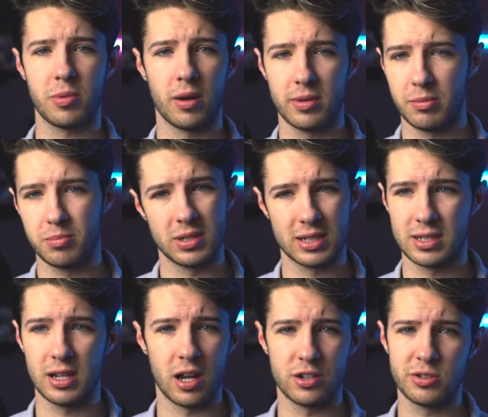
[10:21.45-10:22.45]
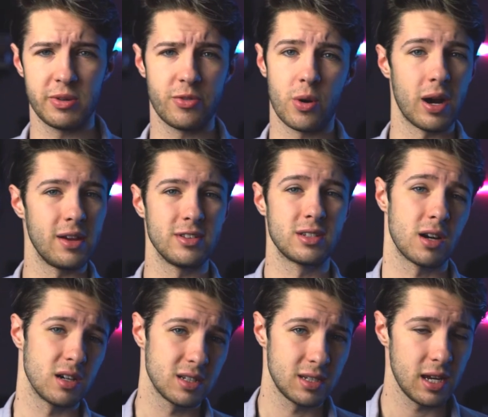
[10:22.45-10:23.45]
probably 1600 before I even
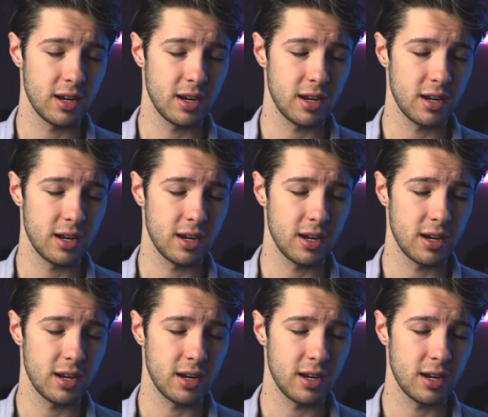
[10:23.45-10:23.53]
start to see